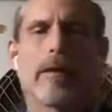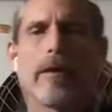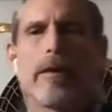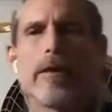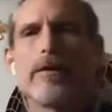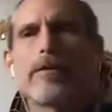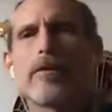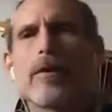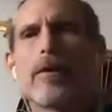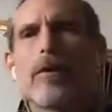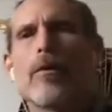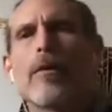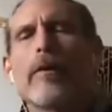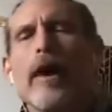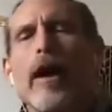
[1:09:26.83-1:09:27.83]
So with
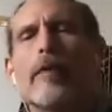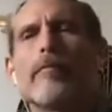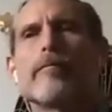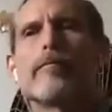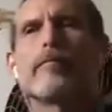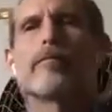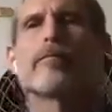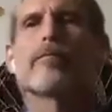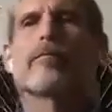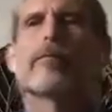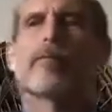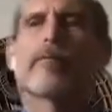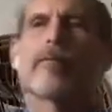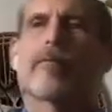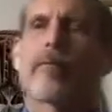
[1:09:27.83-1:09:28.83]
that,
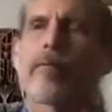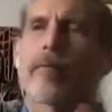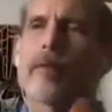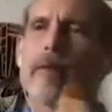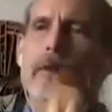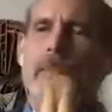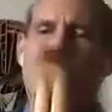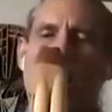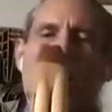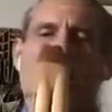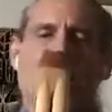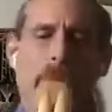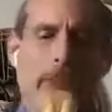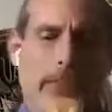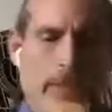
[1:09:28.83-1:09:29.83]
pray
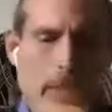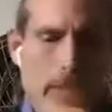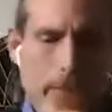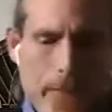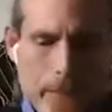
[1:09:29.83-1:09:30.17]
aloud, everyone.